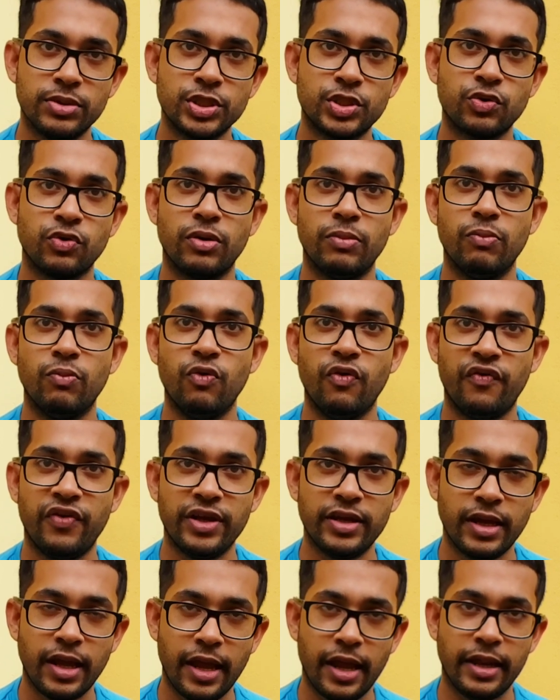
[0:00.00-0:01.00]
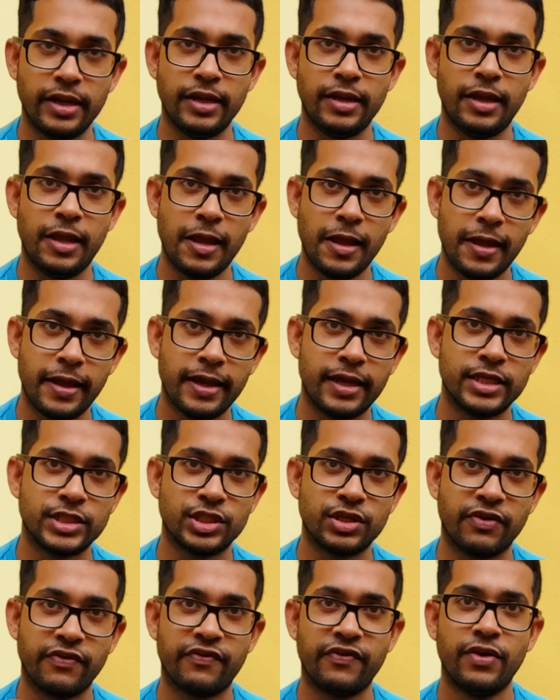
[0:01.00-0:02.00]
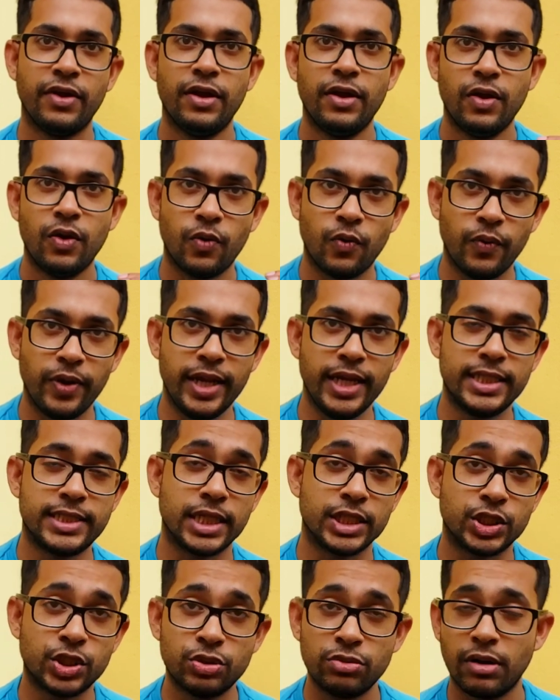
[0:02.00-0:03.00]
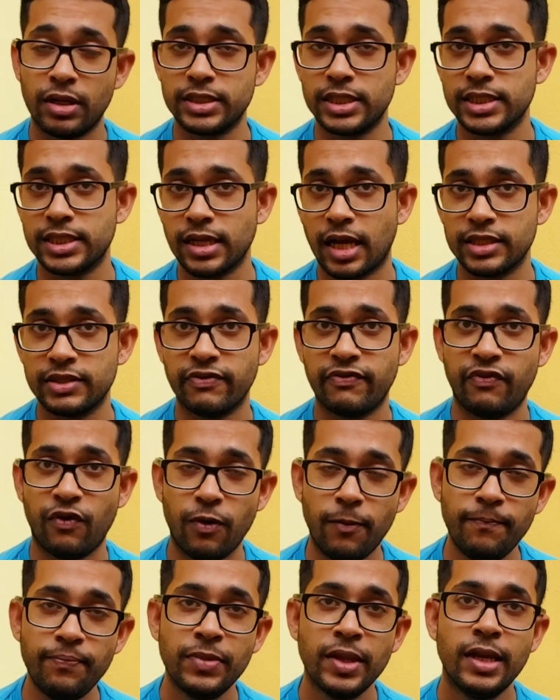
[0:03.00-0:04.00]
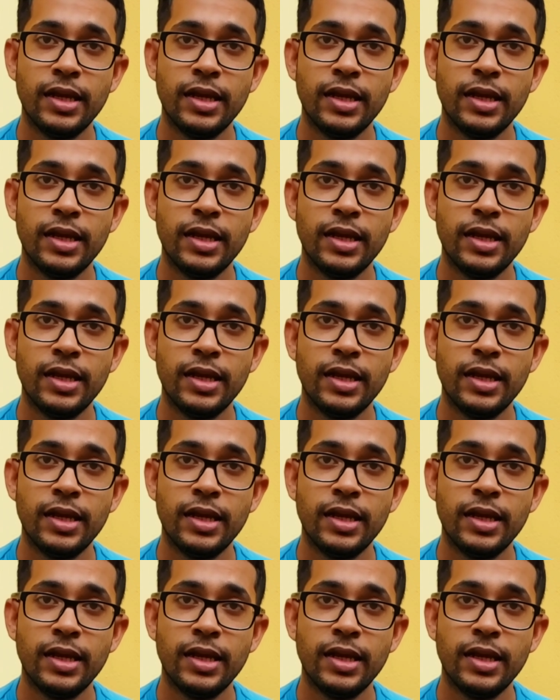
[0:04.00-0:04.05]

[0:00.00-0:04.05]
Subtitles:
So removing any hairs of weeds as soon as they start to form.